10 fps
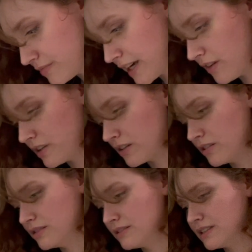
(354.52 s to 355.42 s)
I have a
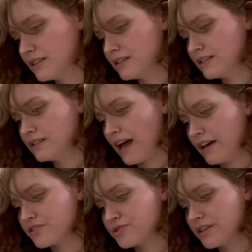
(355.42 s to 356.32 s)
little
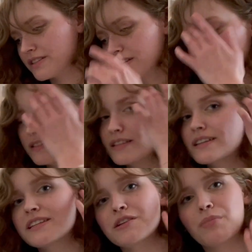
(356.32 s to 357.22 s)
asterisk,
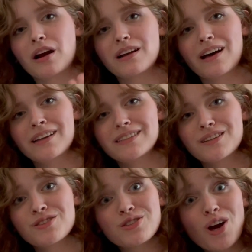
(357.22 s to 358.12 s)
16 bar cut,
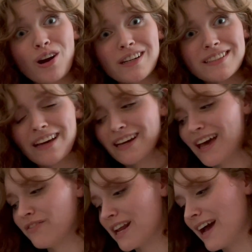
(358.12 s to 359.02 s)
start, and I
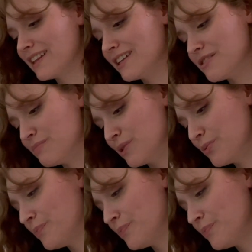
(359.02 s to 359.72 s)
have it highlighted blue.